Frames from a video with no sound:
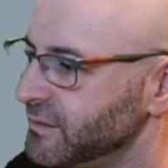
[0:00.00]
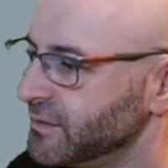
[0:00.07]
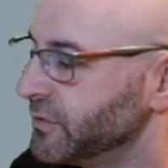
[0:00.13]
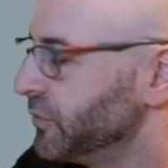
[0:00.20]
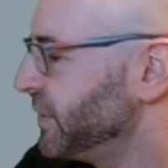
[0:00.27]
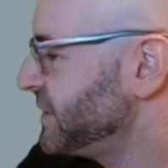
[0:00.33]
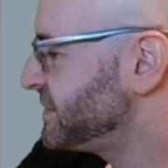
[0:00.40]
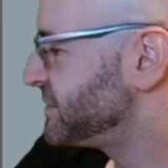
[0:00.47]

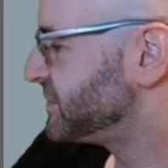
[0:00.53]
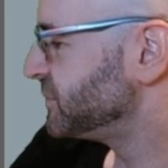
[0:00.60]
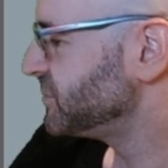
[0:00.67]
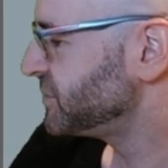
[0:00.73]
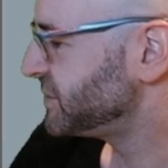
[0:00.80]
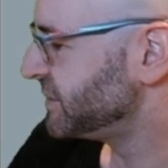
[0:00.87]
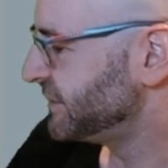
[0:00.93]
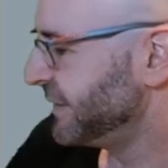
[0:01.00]
Great
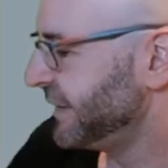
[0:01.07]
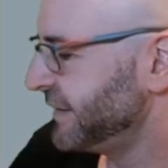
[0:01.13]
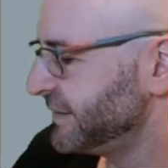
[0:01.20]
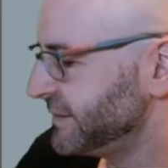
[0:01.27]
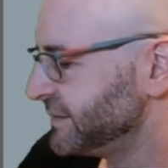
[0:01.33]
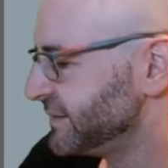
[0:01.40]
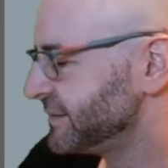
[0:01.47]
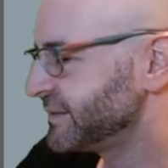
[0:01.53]
sushi,
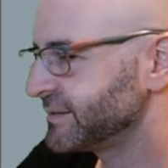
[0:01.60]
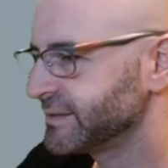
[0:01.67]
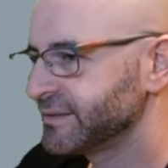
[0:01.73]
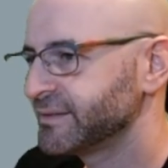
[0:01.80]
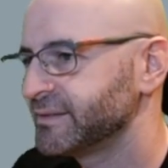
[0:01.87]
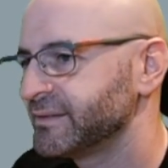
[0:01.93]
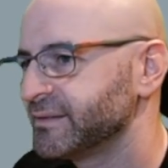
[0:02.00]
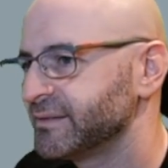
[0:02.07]
nice.
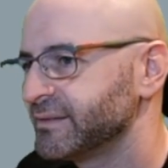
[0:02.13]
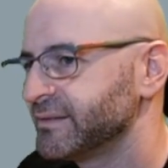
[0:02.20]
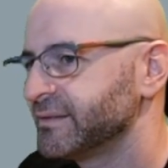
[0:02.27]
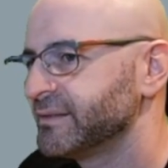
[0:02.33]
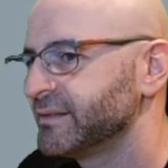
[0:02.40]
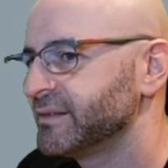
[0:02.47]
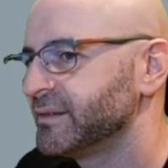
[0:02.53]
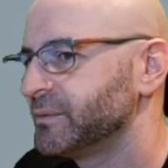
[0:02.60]

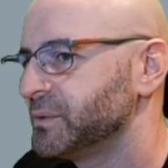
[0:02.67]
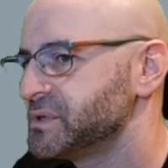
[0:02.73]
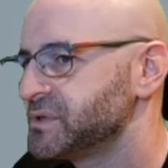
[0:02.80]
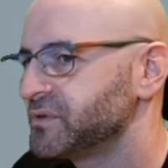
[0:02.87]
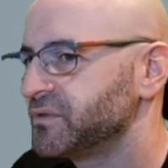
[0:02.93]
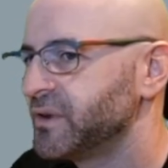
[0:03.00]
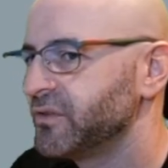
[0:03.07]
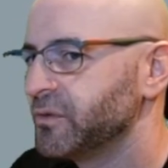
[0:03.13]
What's your
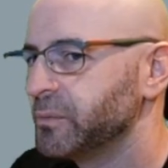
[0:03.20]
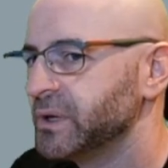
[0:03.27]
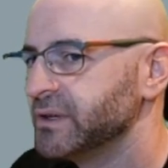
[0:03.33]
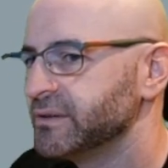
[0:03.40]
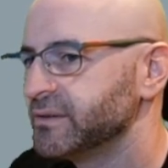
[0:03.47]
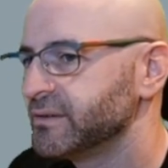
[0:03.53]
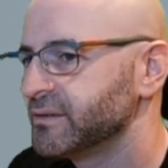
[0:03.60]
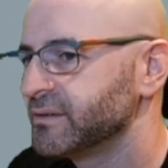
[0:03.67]
favorite
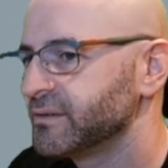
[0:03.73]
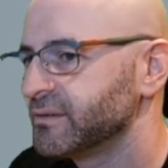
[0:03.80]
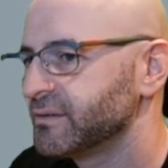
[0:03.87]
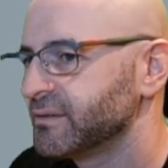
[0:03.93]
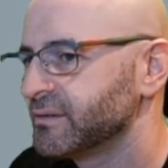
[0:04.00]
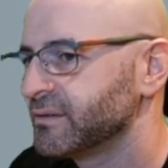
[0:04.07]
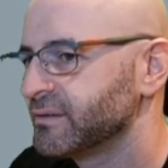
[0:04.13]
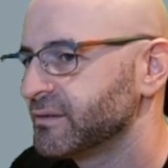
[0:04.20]
piece?
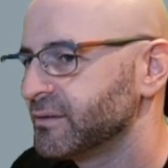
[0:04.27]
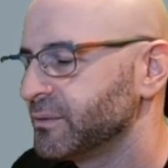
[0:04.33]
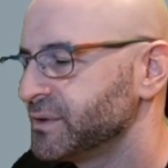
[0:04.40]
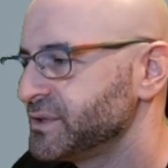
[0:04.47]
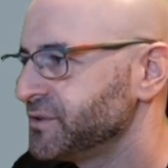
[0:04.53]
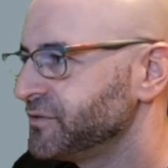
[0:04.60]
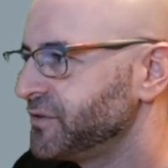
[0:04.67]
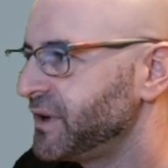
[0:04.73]
What's
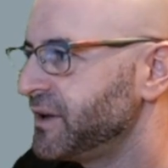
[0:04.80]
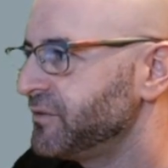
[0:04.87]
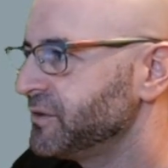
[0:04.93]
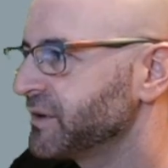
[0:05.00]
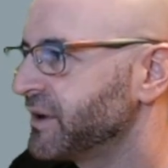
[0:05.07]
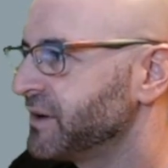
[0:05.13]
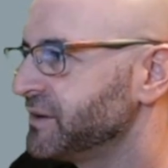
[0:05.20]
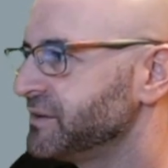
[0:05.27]
your favorite
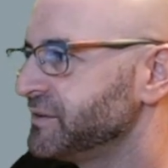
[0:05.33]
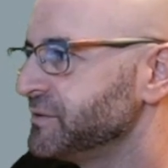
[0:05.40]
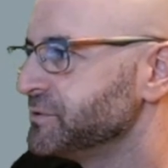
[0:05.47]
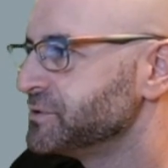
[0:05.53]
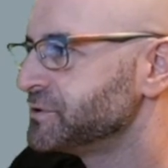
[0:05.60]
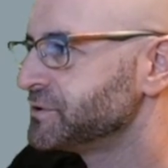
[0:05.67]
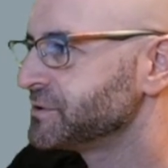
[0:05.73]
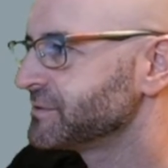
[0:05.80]
cut of
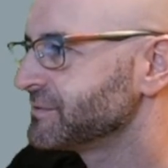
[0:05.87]
sushi?